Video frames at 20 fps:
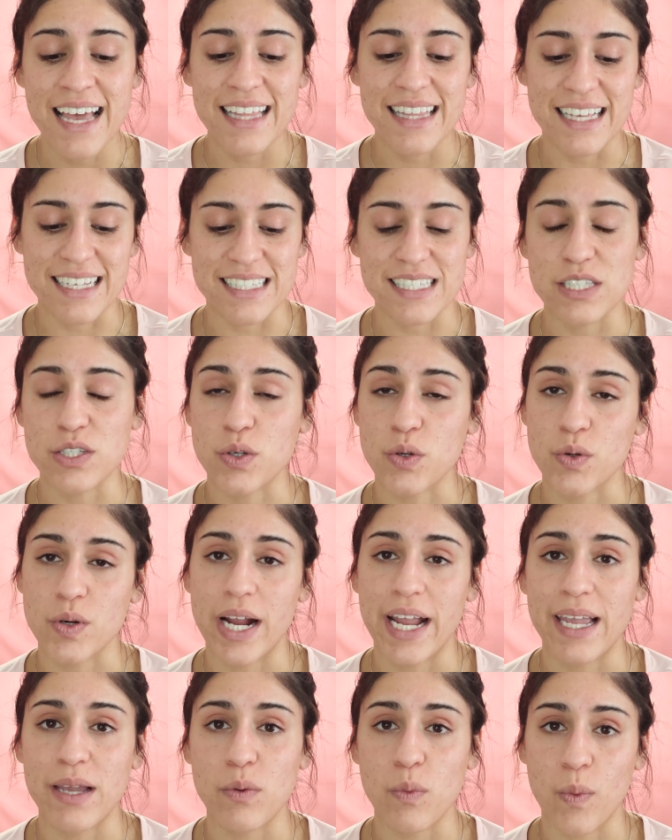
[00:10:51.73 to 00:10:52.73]
This is a
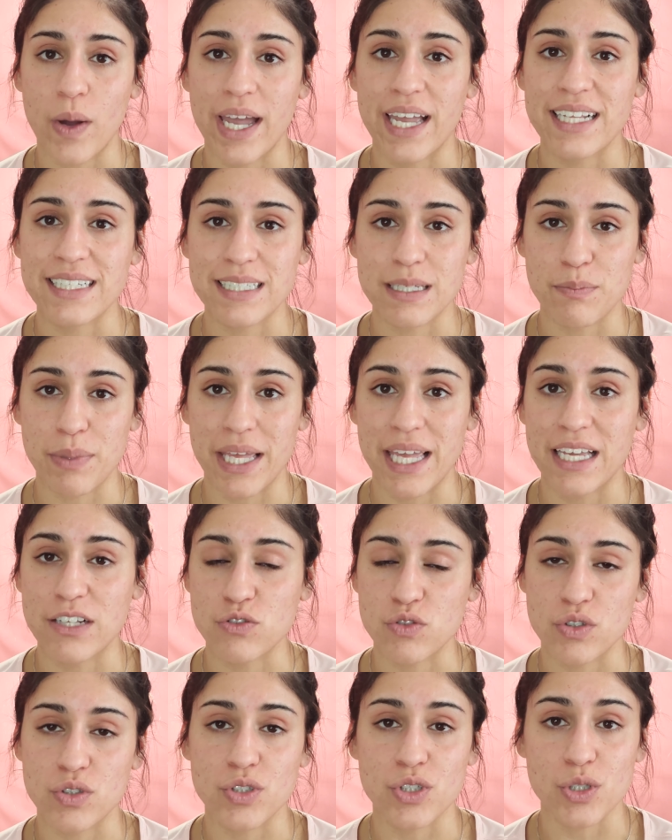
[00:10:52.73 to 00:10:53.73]
great way to be
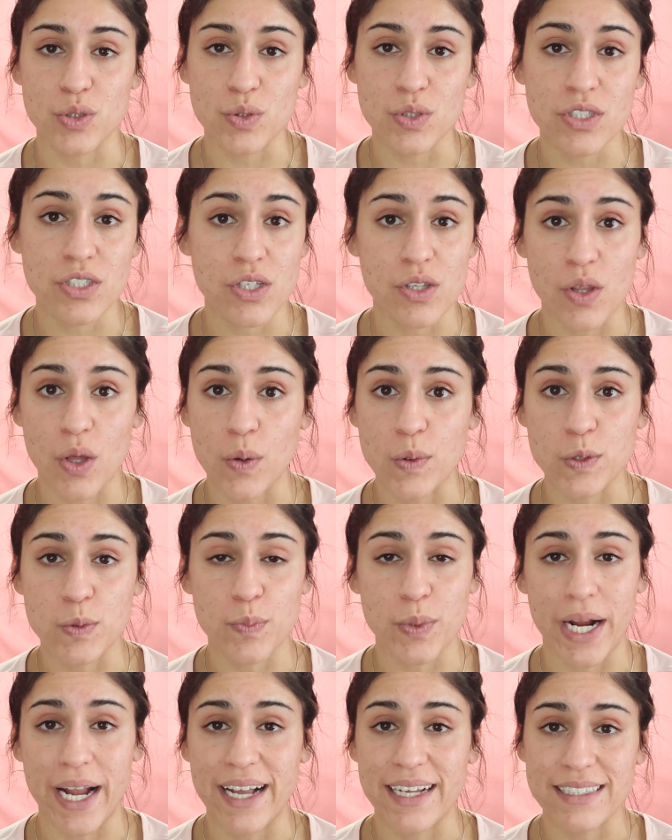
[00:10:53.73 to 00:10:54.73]
introduced to those
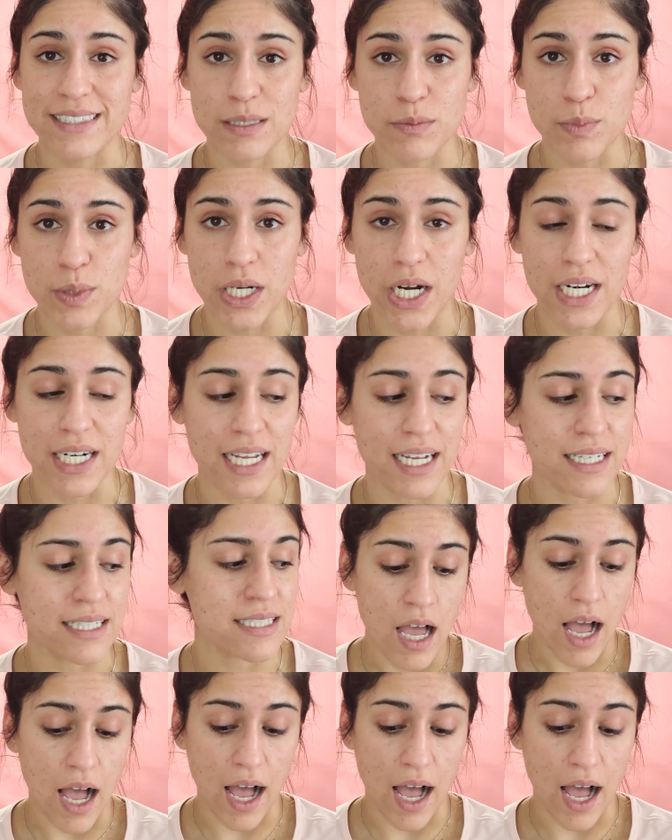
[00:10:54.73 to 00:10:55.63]
brands and products.